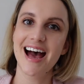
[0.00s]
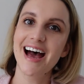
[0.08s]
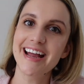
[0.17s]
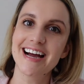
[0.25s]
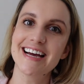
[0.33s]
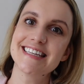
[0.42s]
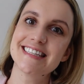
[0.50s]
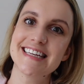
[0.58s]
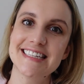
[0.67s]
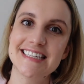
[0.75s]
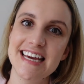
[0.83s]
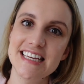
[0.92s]
Hi guys,
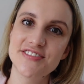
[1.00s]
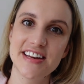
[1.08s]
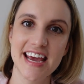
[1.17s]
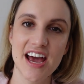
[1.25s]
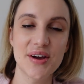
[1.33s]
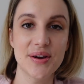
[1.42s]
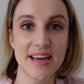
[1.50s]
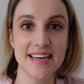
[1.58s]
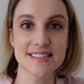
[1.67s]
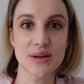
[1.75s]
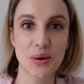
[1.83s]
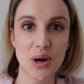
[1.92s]
today's video
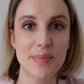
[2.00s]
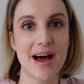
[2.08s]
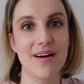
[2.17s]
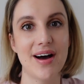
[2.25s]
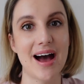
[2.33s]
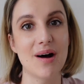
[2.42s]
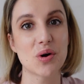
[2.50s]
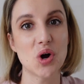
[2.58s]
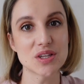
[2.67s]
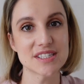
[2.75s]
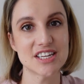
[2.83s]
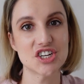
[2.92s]
is all about how
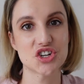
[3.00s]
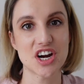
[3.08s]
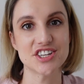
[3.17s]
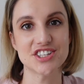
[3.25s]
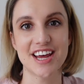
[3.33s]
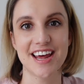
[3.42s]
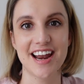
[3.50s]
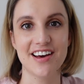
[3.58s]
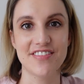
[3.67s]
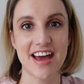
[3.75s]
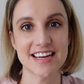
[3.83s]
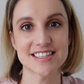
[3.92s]
concentration
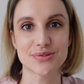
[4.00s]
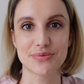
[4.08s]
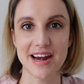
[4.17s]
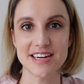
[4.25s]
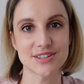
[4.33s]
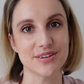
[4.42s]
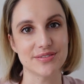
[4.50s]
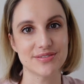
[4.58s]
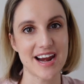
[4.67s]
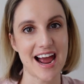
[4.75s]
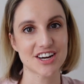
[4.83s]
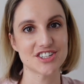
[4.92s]
affects rate of
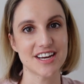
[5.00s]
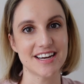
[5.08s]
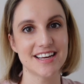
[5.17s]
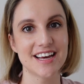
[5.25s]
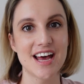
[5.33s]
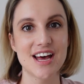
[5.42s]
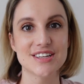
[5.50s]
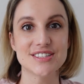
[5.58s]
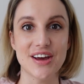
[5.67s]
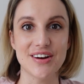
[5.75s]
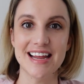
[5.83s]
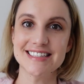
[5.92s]
reaction.
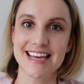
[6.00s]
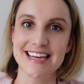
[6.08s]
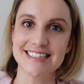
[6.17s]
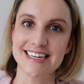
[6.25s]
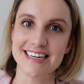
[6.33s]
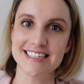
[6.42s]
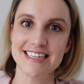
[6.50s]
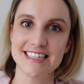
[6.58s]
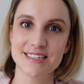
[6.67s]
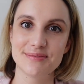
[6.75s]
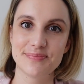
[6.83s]
So let's get started.